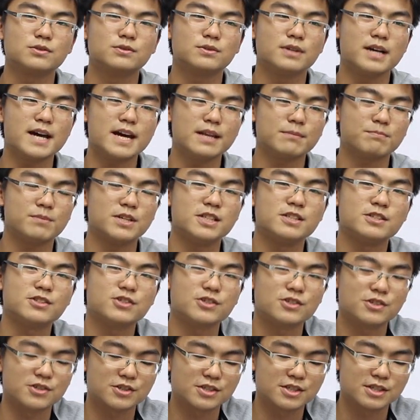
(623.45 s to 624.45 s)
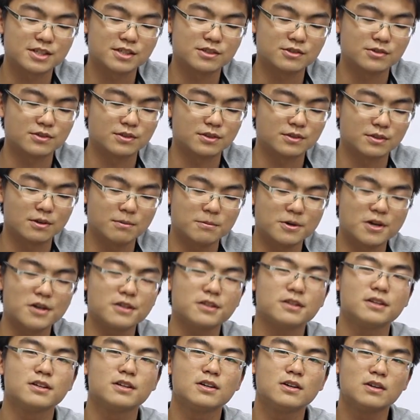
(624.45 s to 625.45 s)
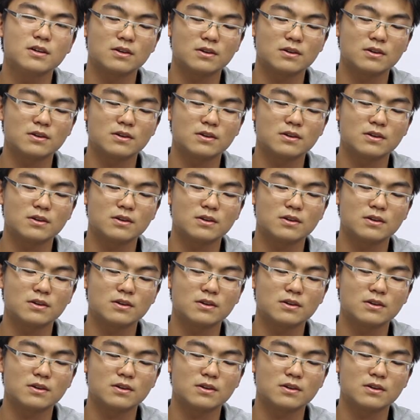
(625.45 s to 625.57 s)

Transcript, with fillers: to add pincers to the robot,